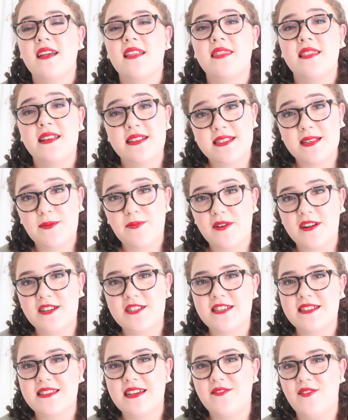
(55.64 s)
This is a
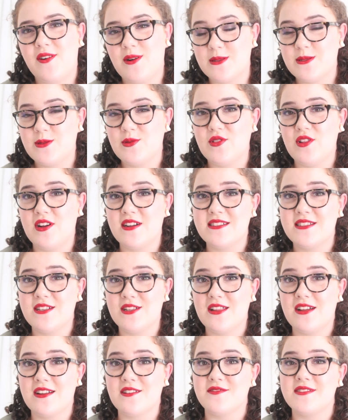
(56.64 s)
project I've also lost a
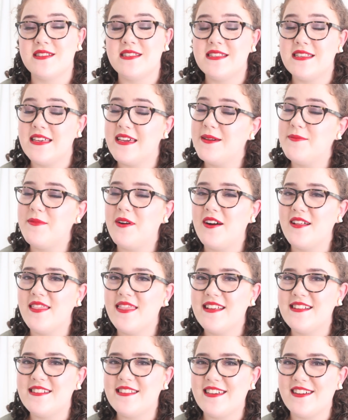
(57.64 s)
lot of steam on
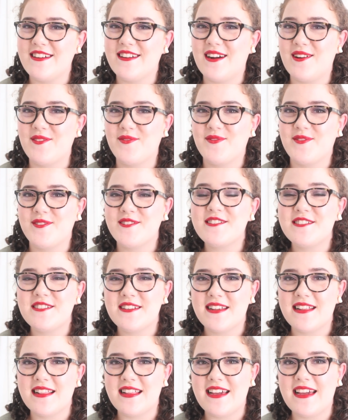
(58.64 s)
this year,
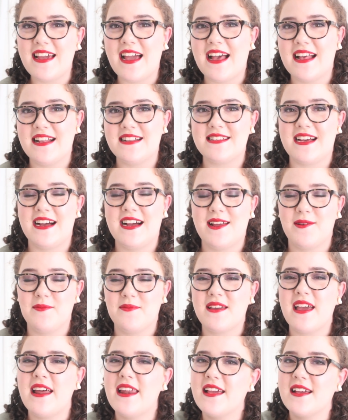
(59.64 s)
unfortunately, and
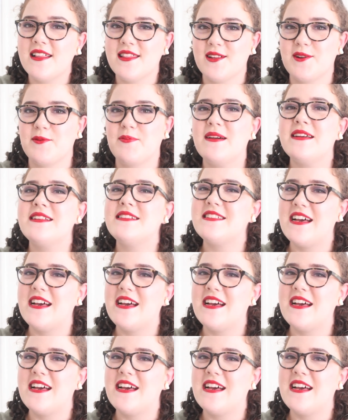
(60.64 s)
I'm getting a little bit